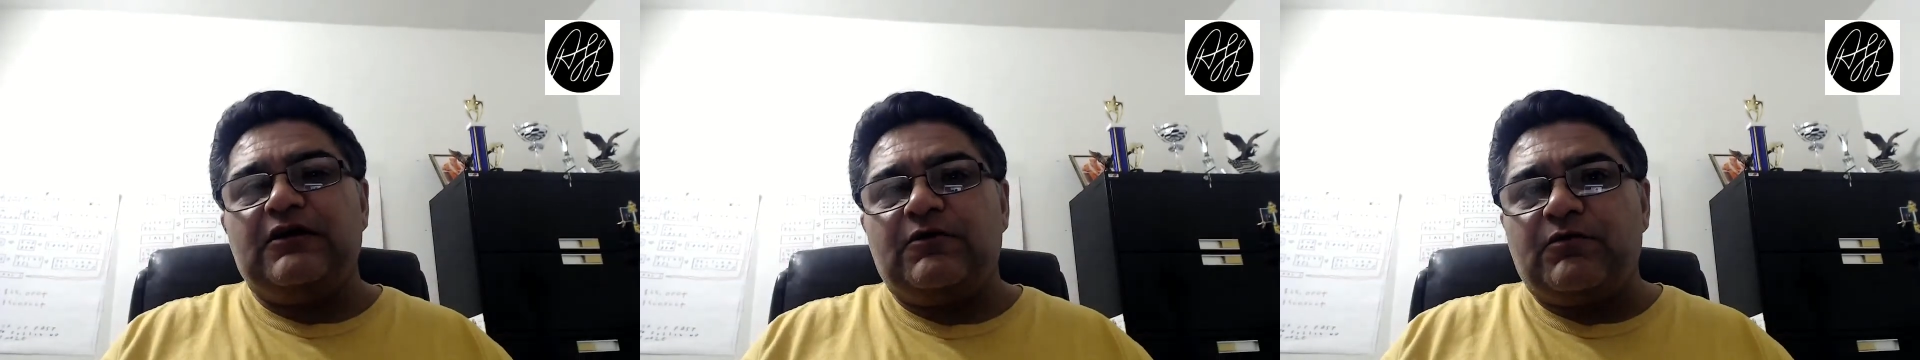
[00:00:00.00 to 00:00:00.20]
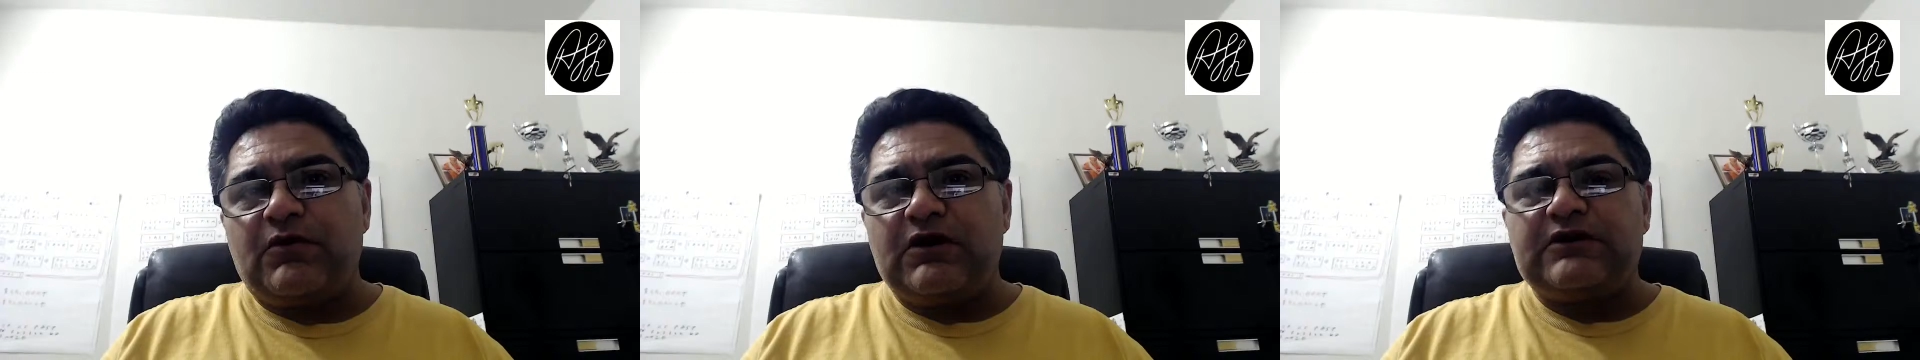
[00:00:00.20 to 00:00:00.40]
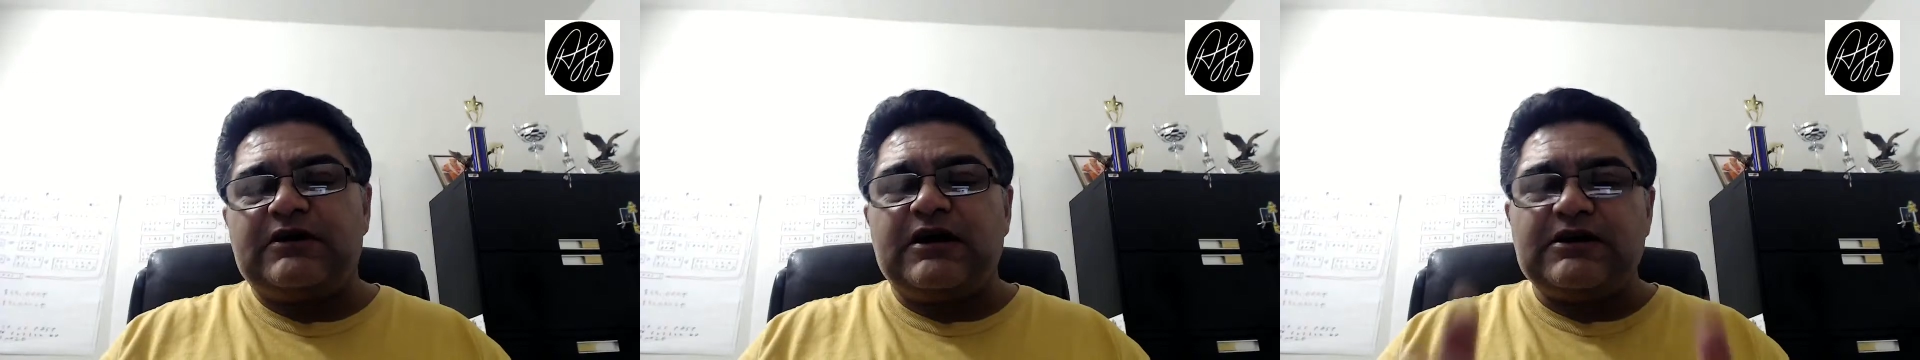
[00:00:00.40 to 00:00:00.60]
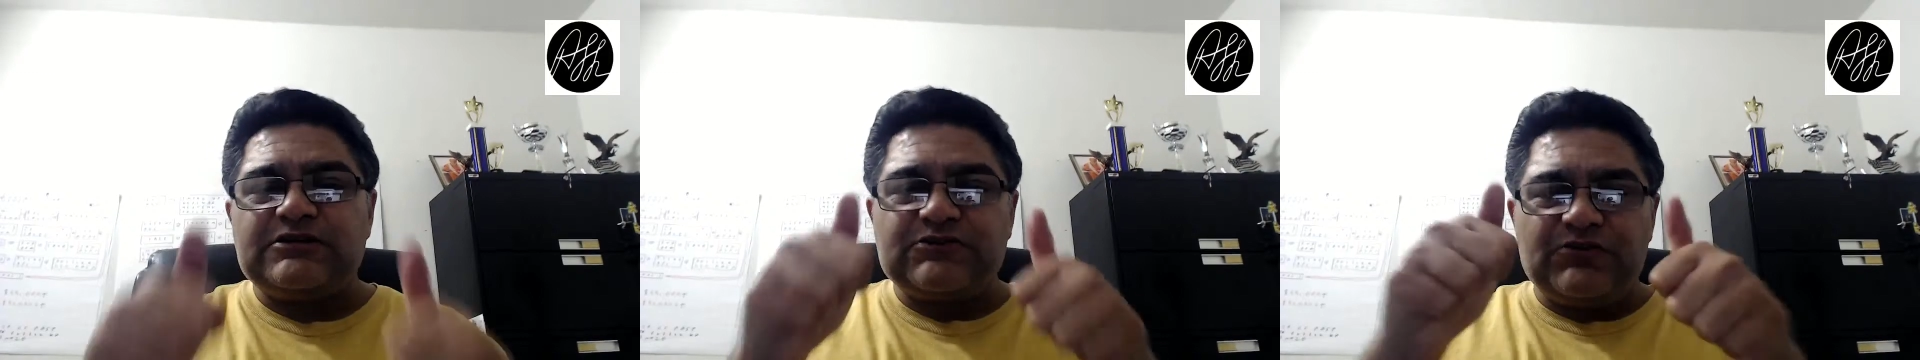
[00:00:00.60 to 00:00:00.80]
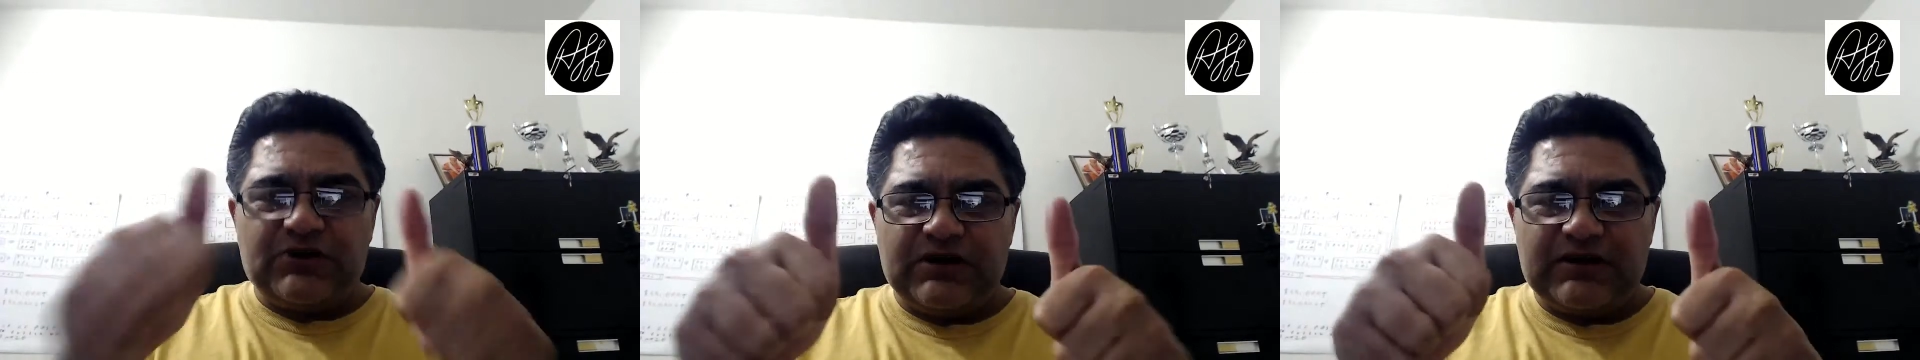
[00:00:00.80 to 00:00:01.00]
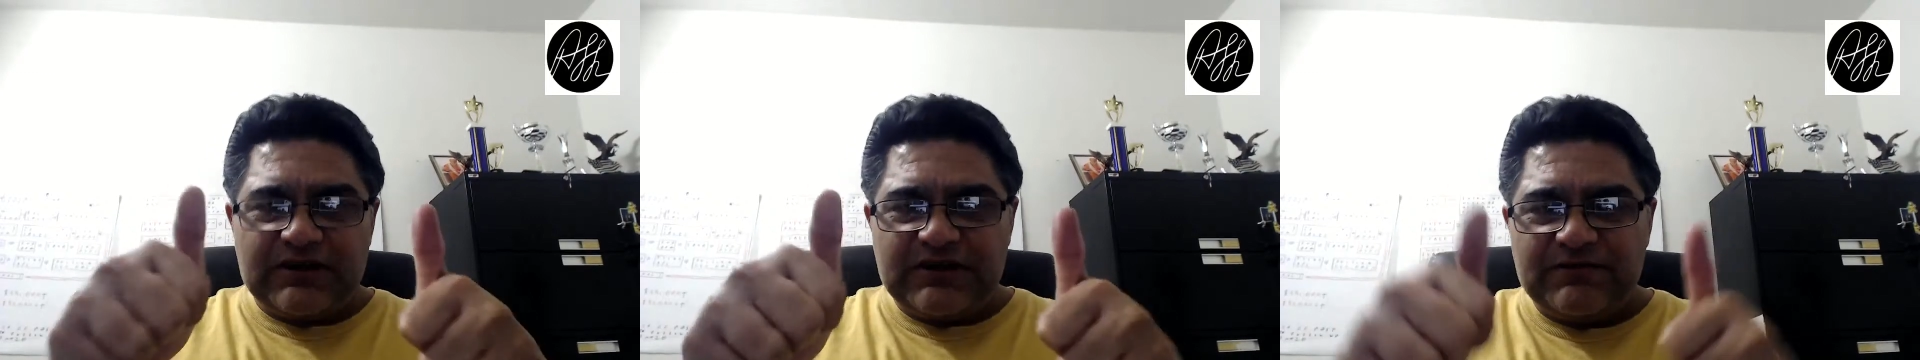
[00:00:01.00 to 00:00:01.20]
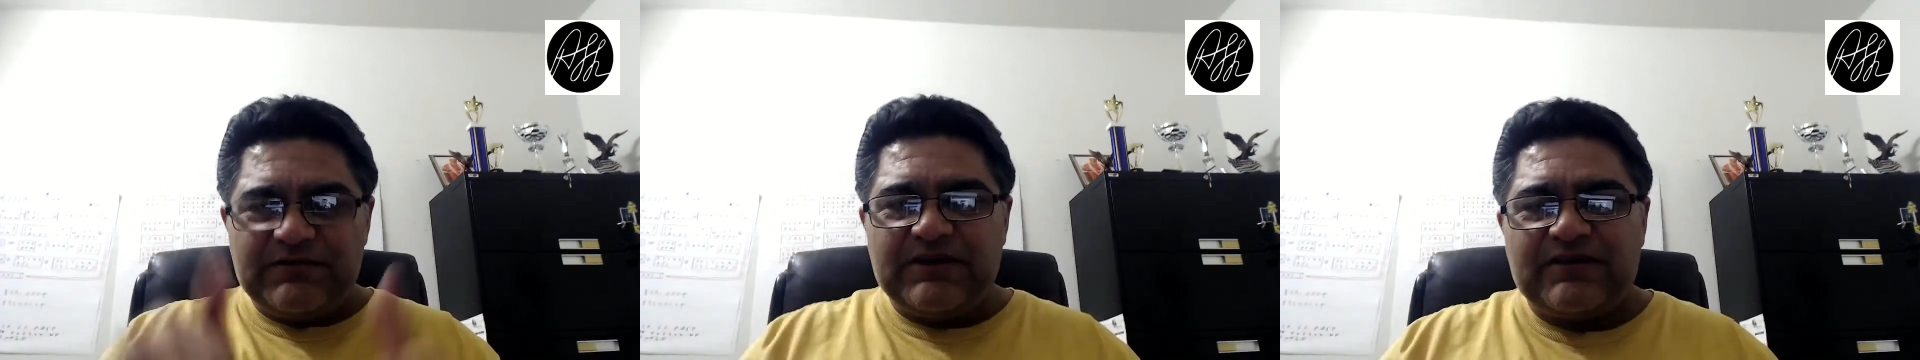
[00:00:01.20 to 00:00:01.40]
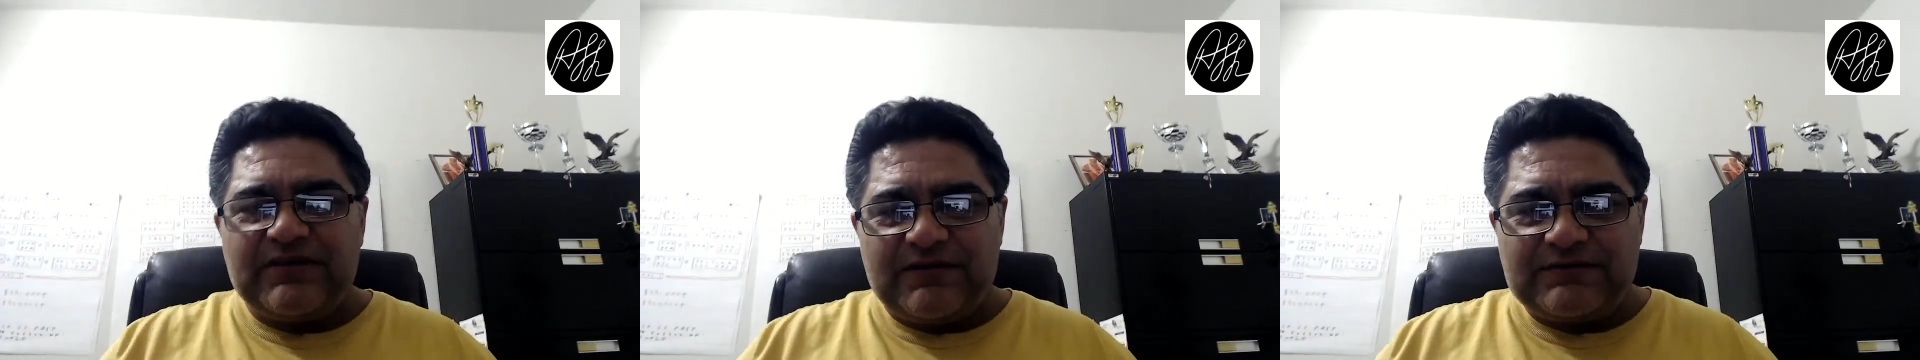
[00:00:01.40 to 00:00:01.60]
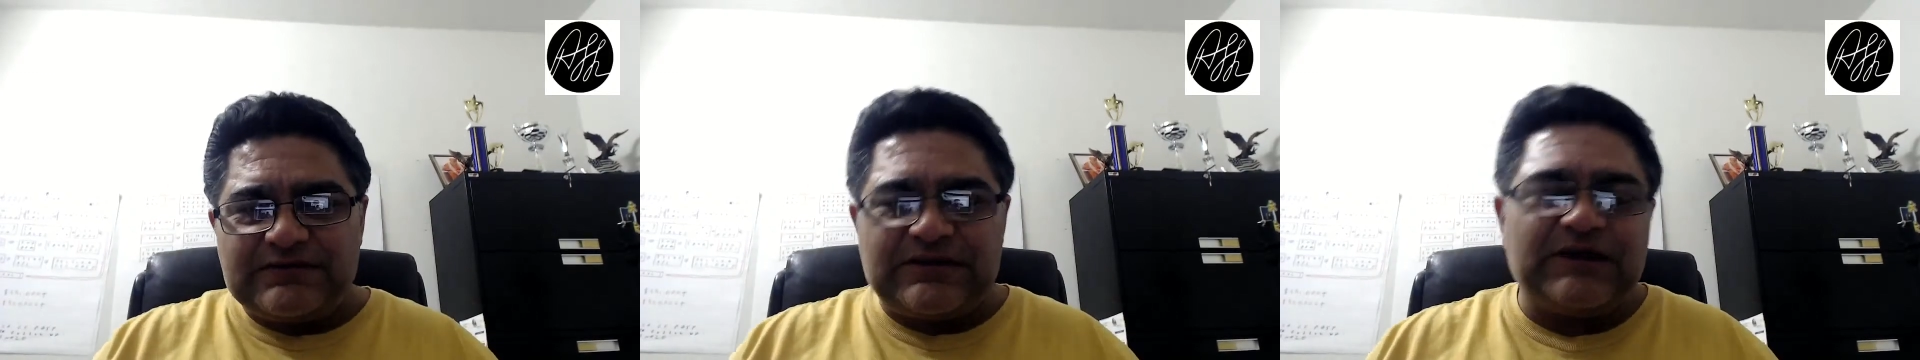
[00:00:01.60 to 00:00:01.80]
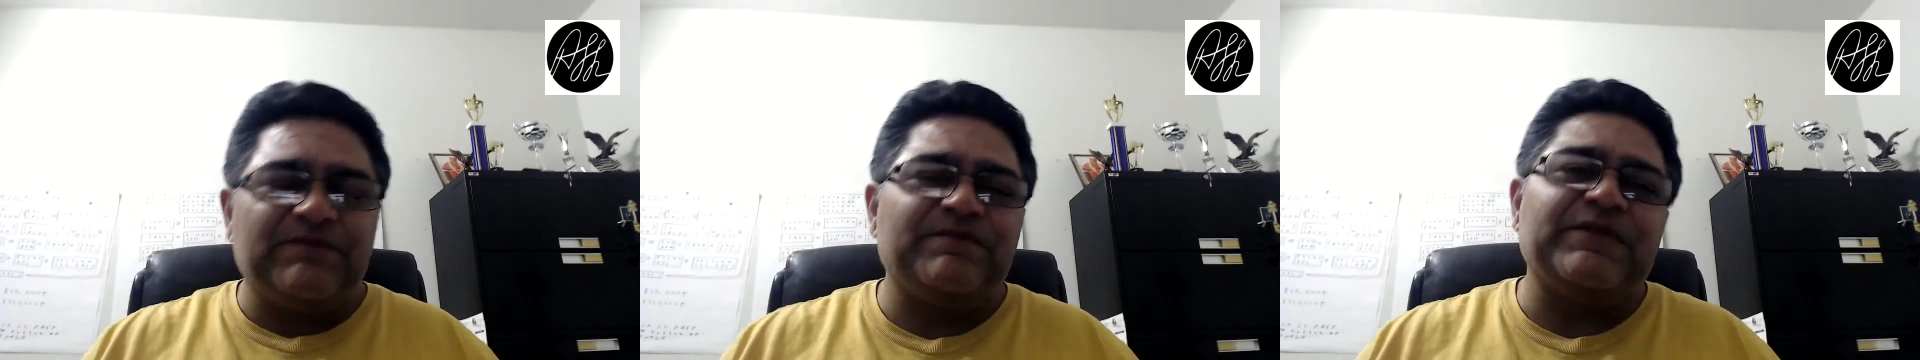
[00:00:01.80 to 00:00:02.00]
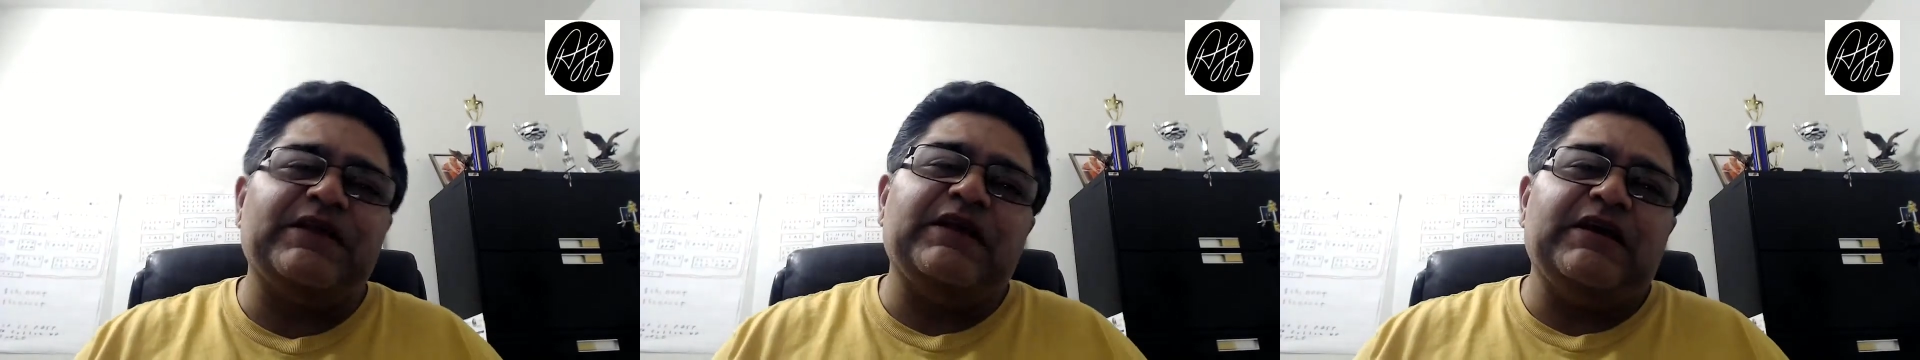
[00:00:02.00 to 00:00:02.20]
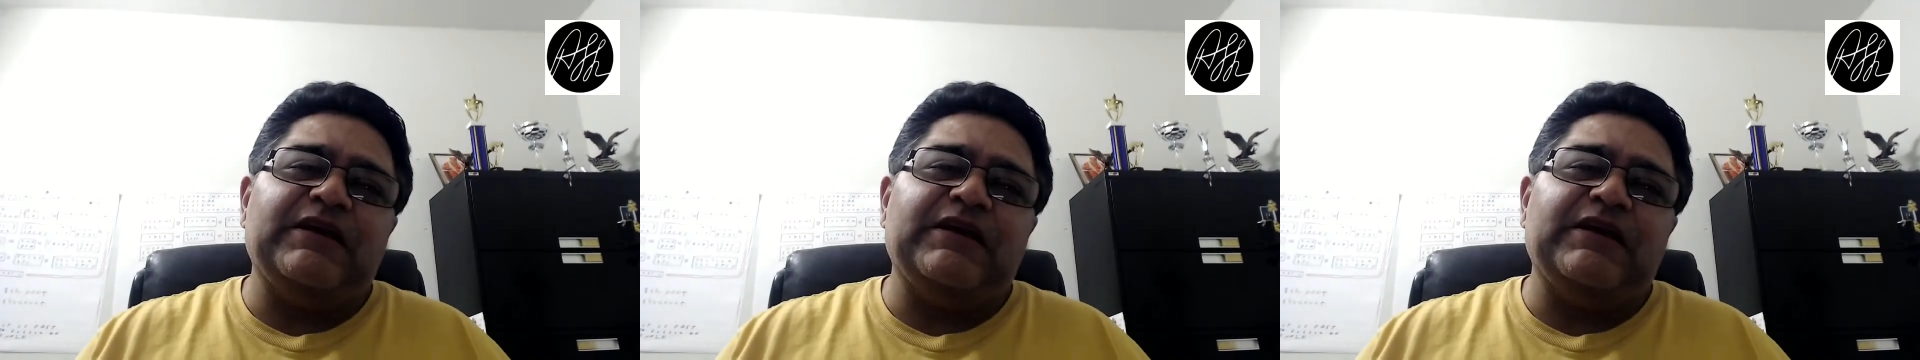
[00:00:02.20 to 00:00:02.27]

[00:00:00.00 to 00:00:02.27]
broadcast, go ahead and give me a thumbs up.